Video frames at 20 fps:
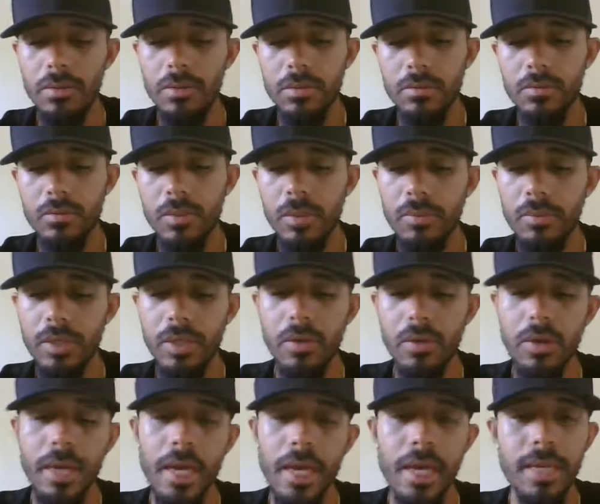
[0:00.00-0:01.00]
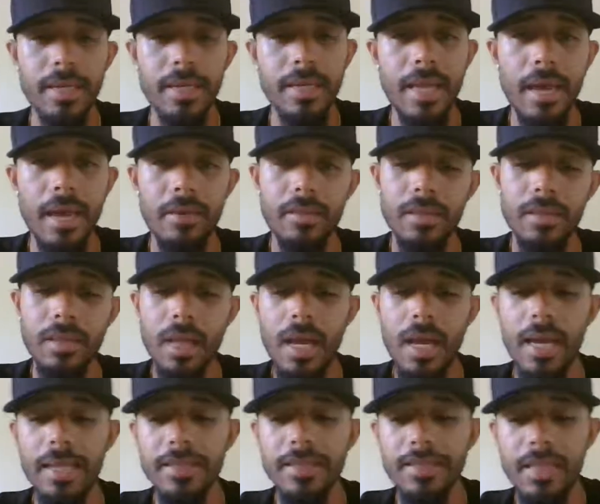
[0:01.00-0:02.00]
we go ahead and down the
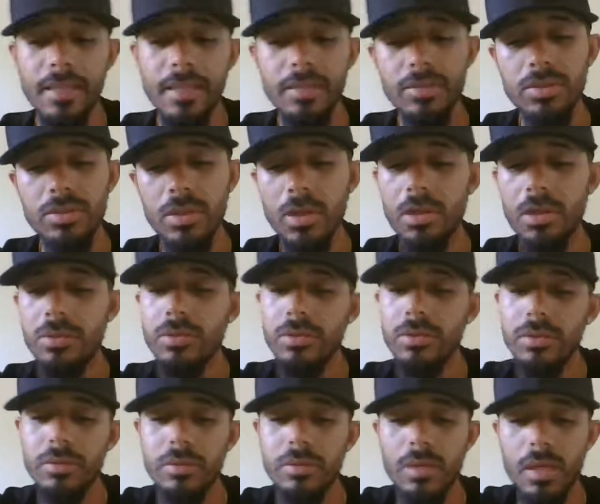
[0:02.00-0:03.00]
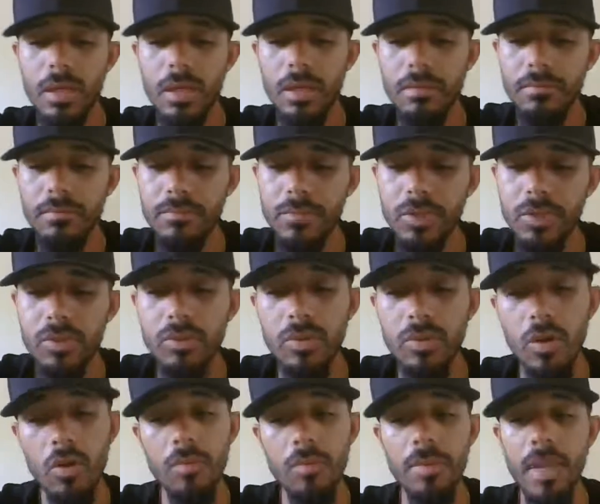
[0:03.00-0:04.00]
line, and the Chargers, 2
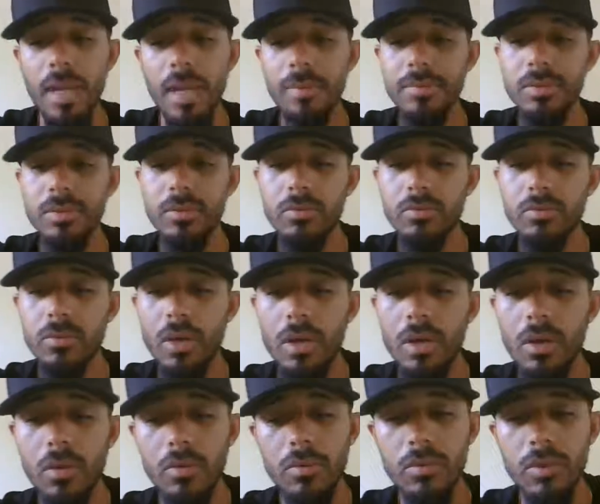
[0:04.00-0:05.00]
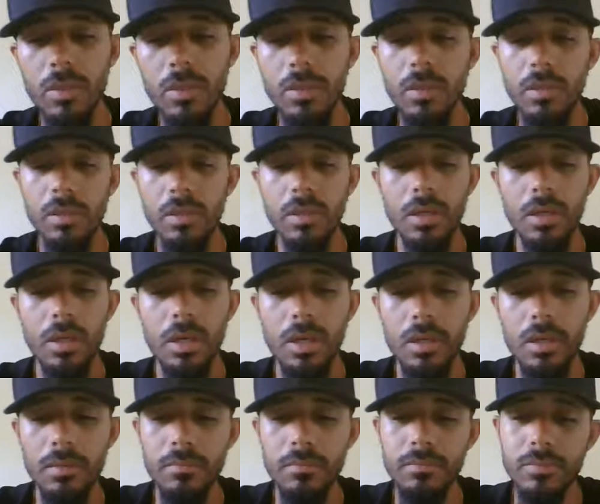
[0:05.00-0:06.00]
home games in a row.
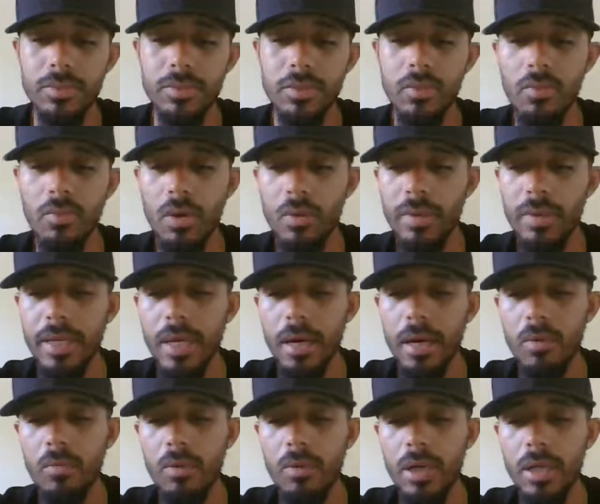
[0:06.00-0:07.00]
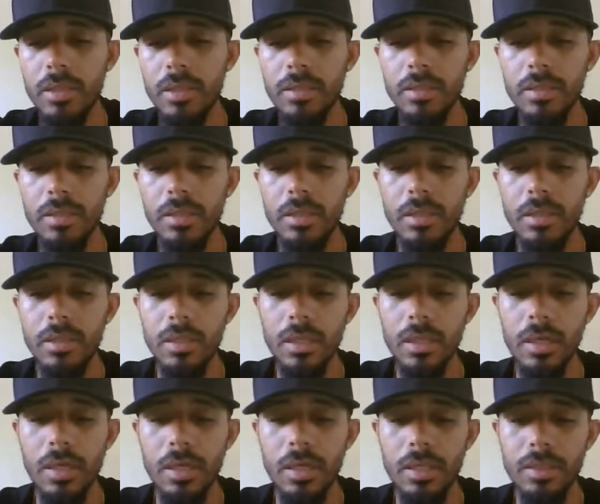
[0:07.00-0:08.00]
So what we got 1,
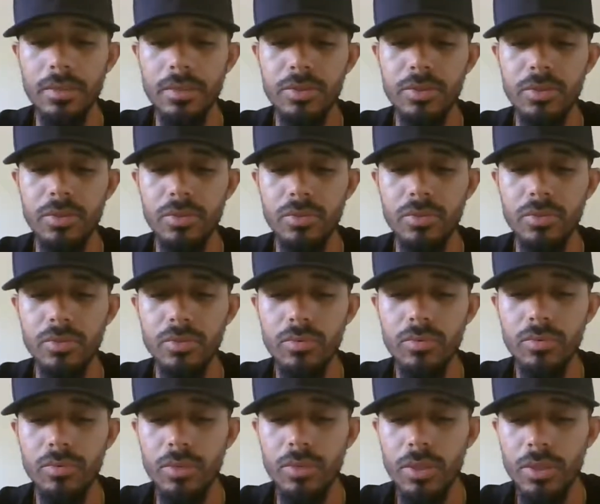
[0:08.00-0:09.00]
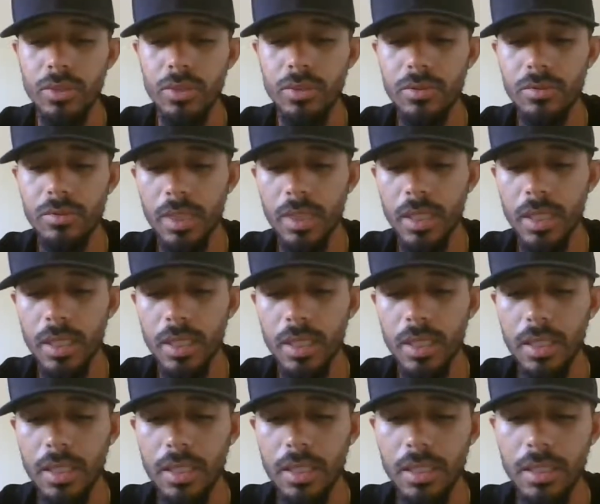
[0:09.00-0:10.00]
2,
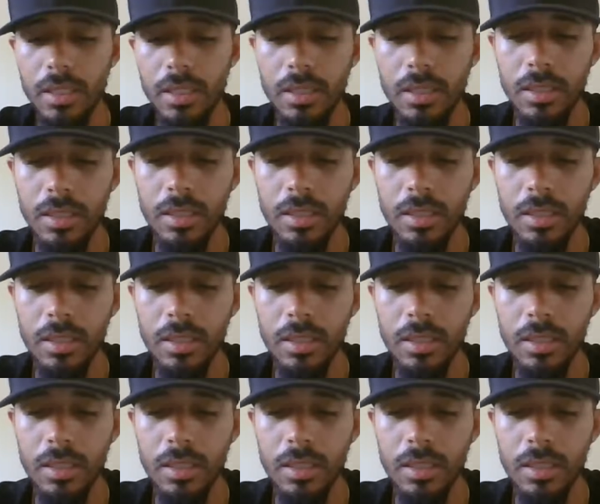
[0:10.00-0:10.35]
3,